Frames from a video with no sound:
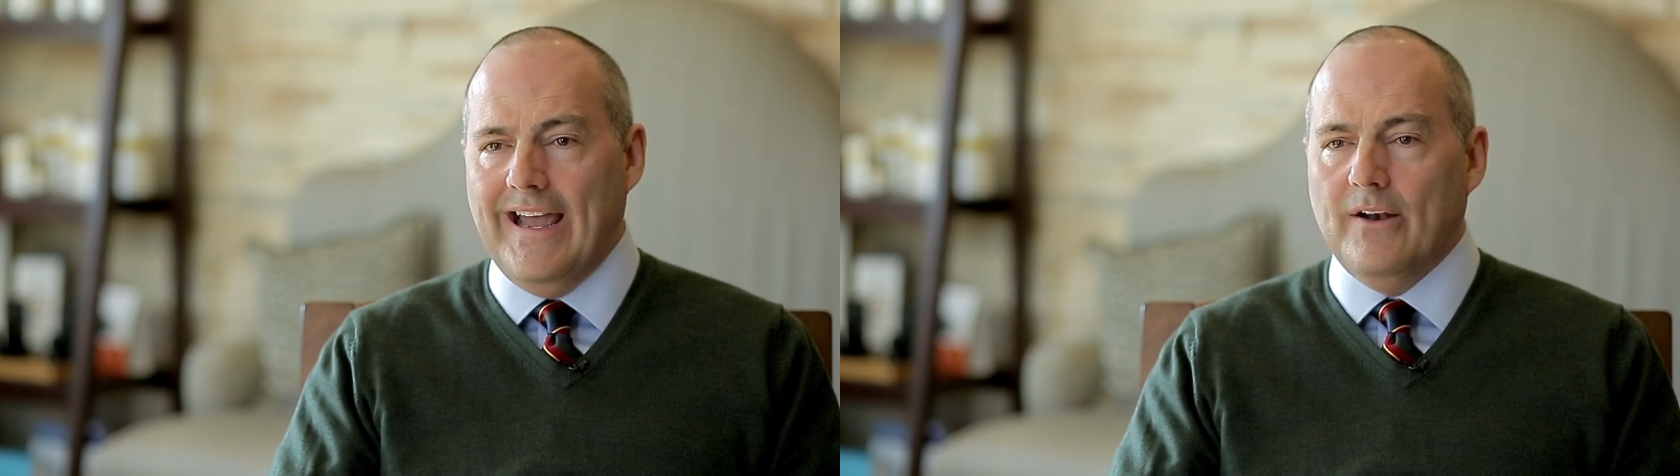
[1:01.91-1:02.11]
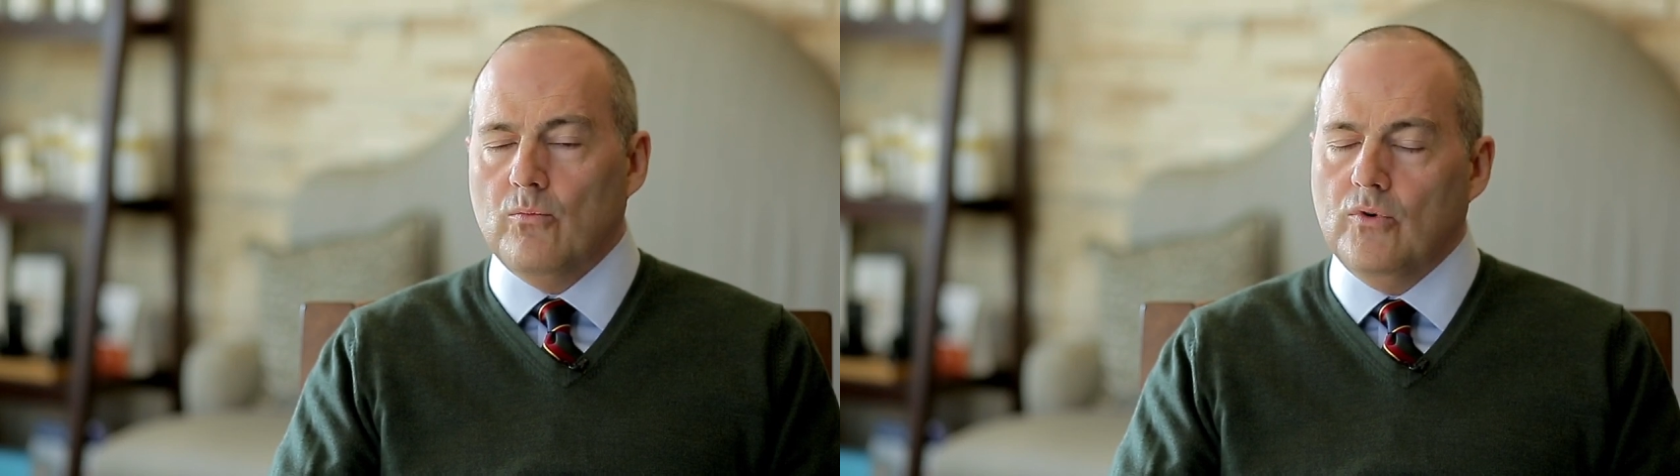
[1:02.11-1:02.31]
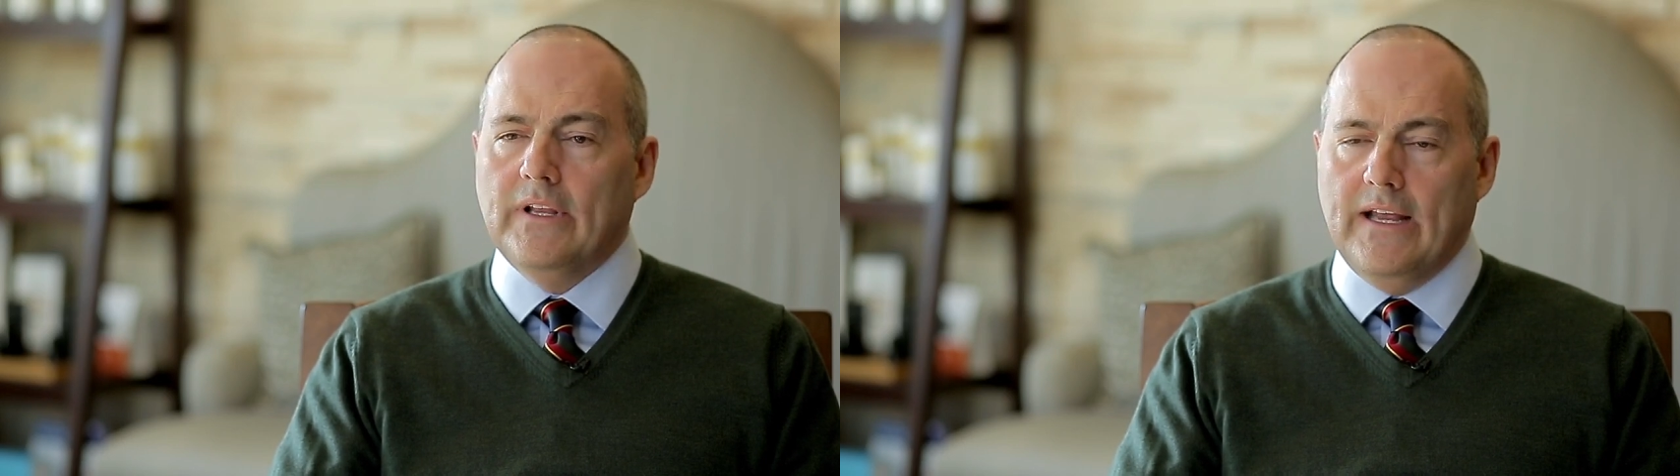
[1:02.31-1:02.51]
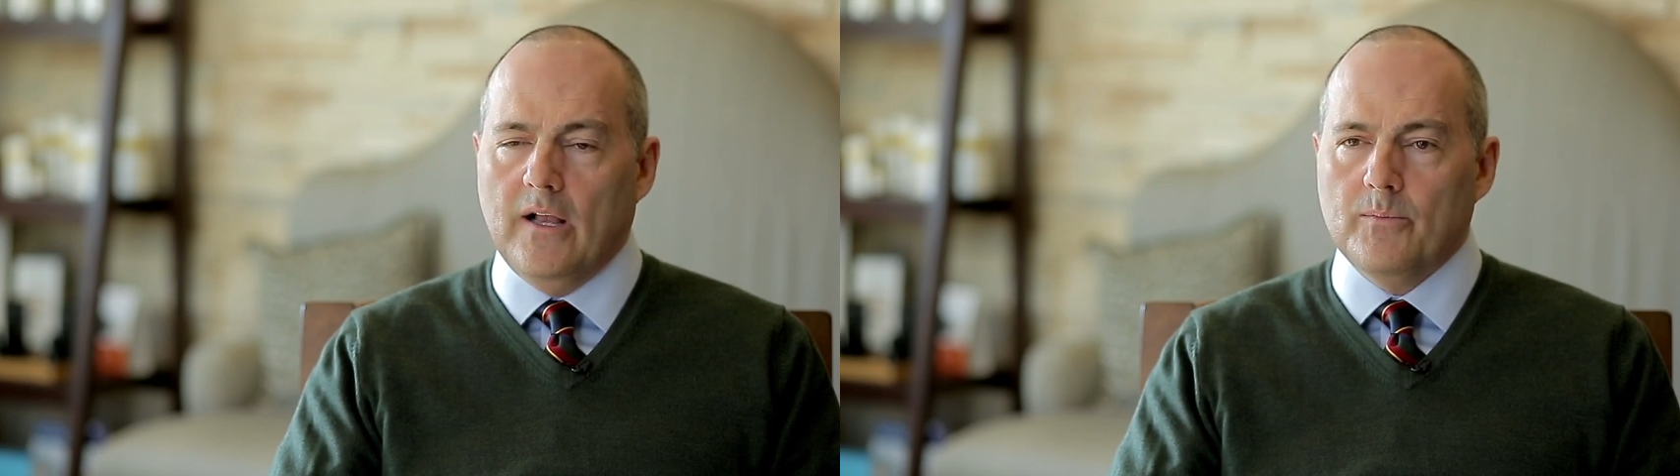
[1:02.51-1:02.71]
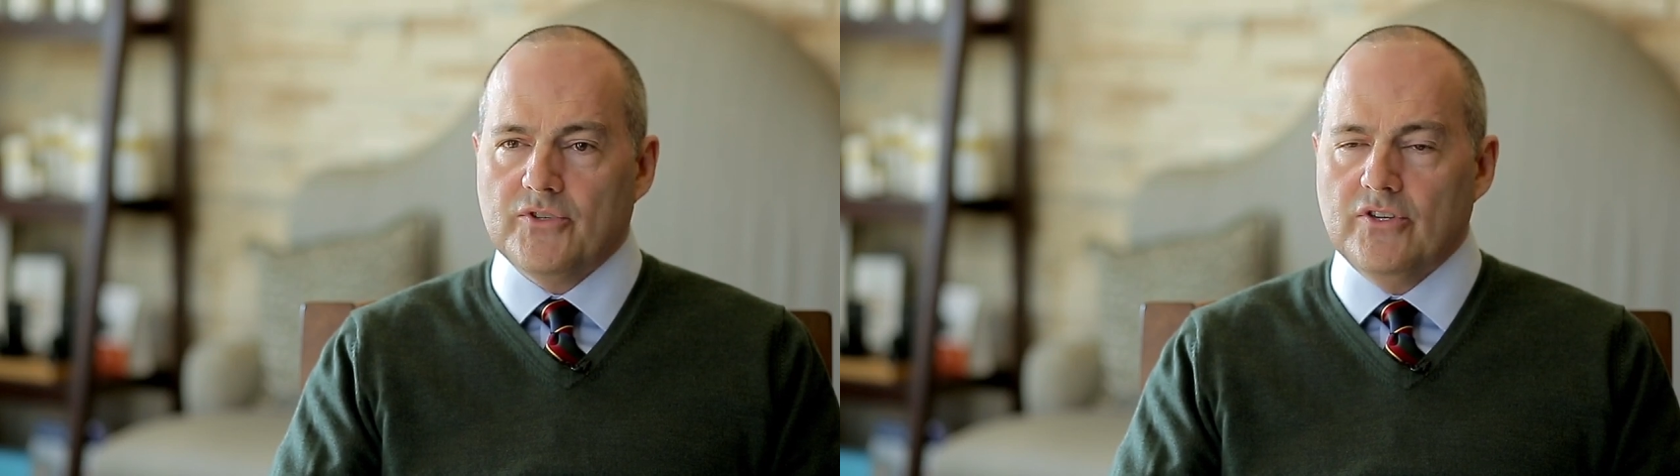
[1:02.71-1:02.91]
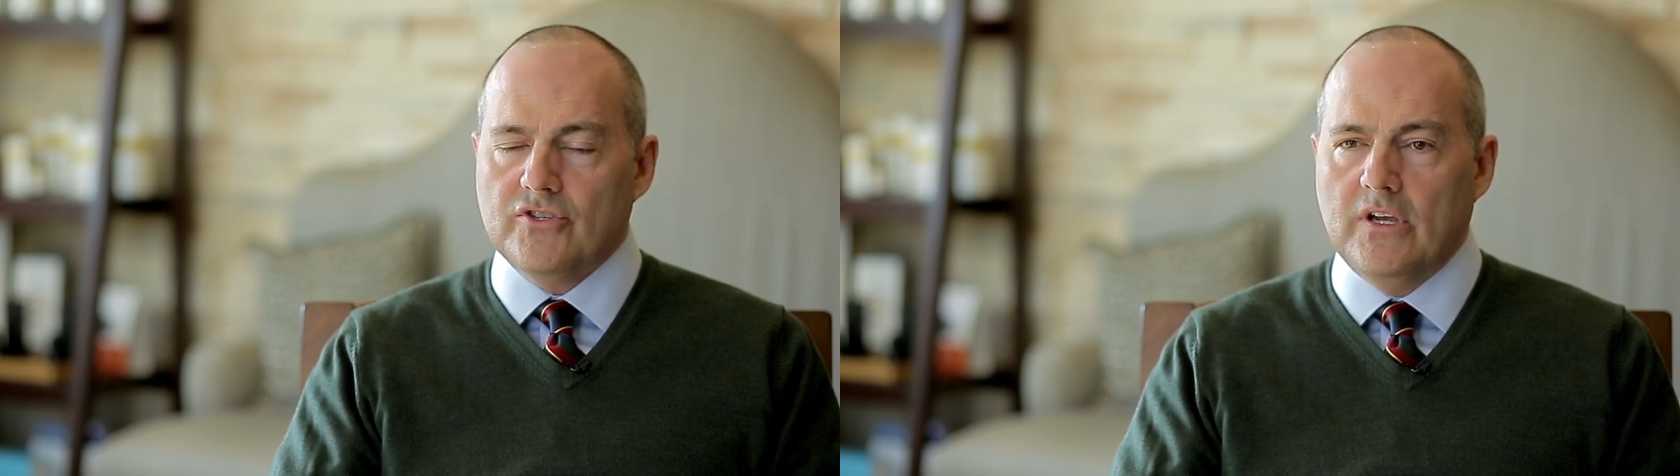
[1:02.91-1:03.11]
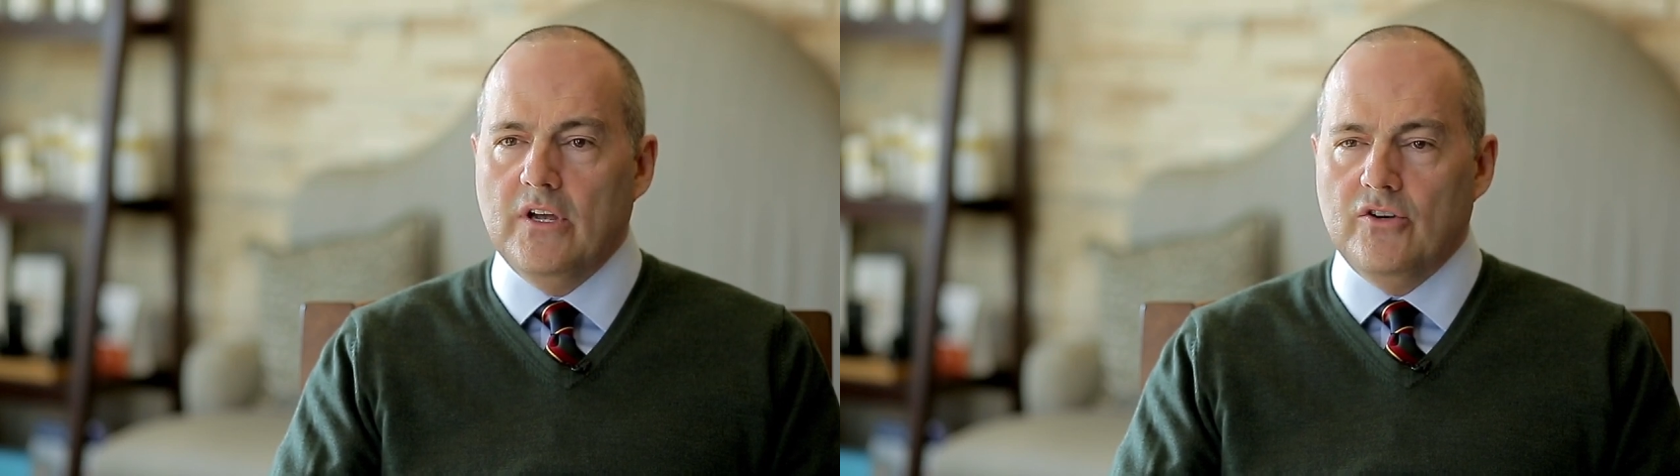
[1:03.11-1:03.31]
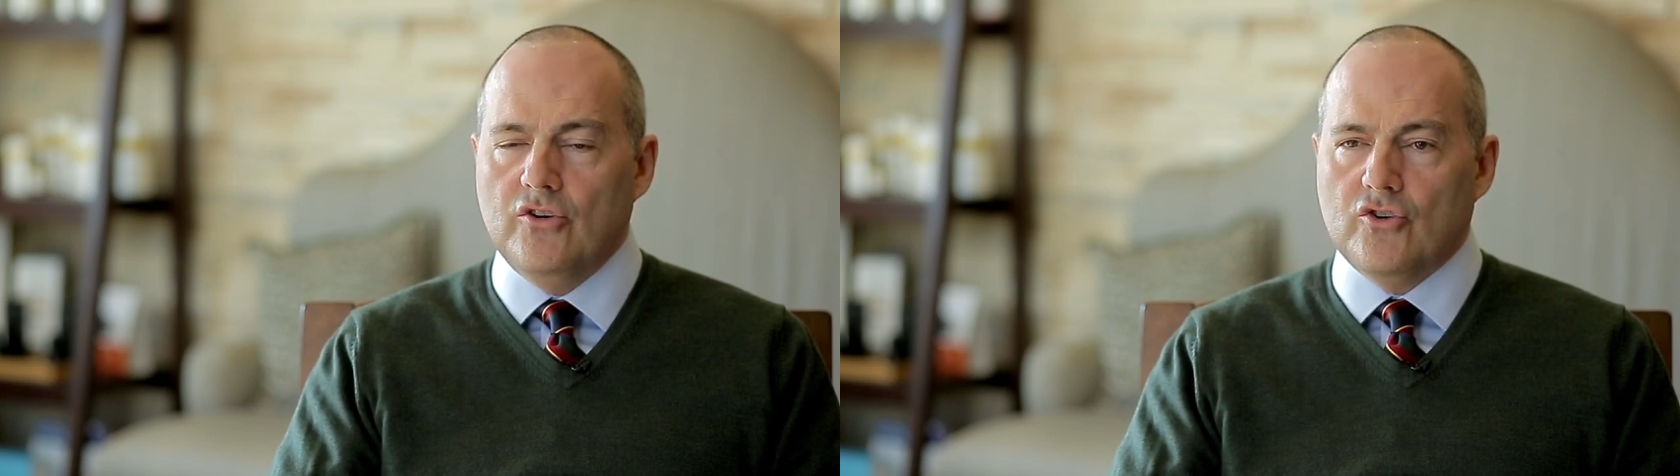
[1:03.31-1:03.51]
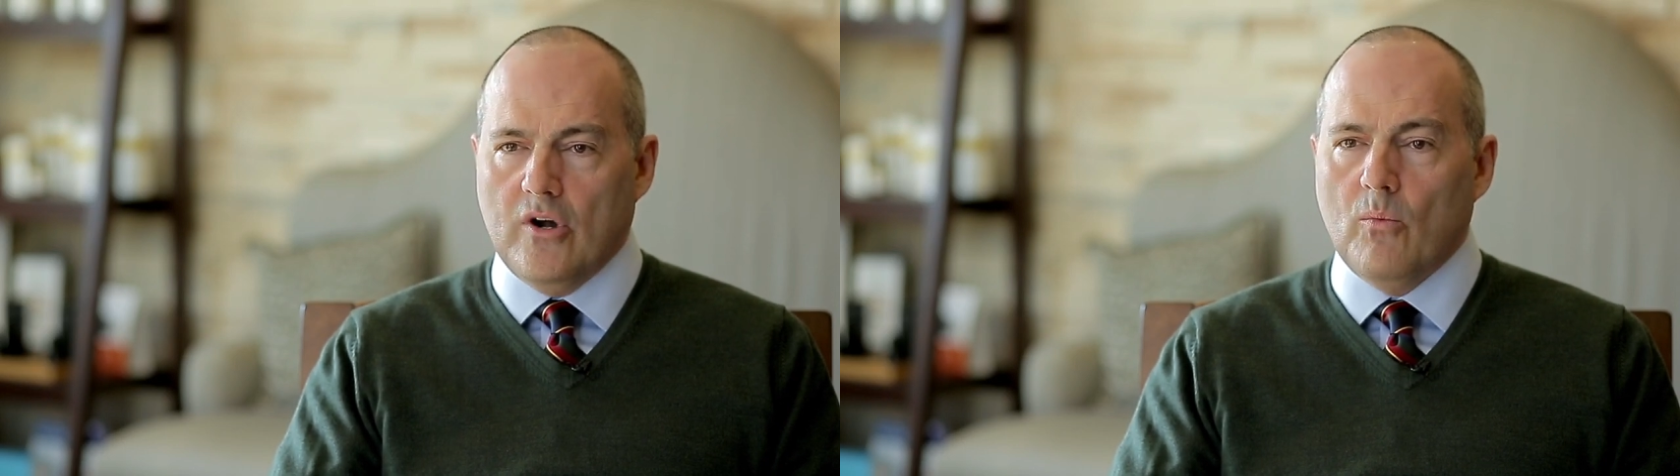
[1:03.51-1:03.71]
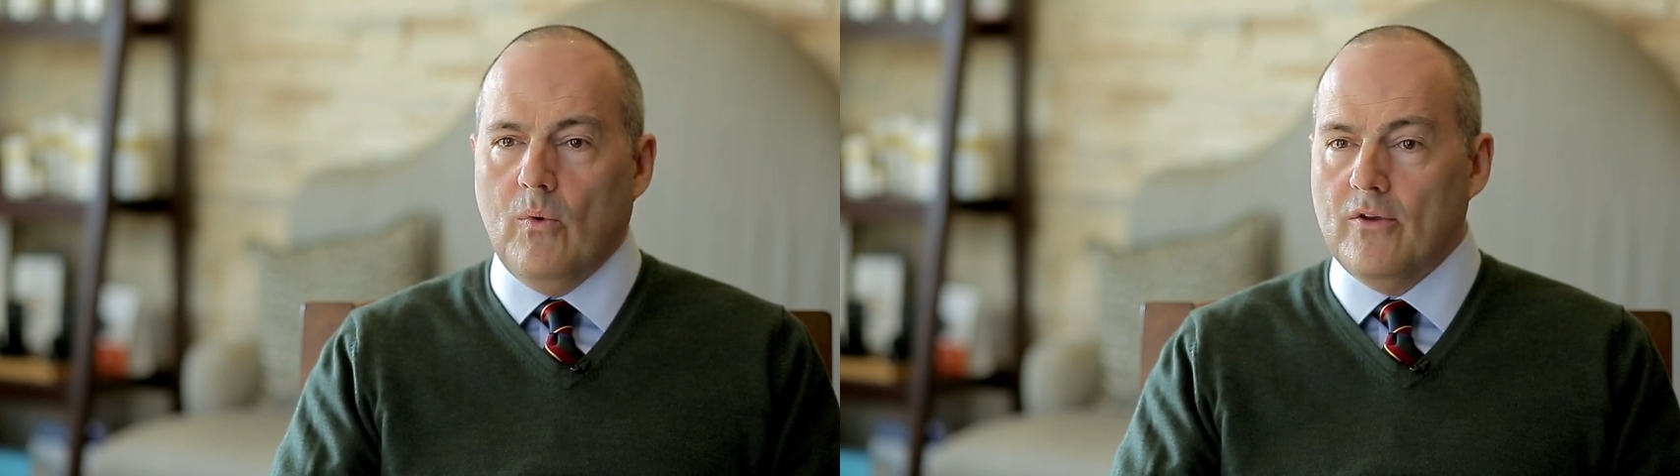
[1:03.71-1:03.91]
and it really helps us to determine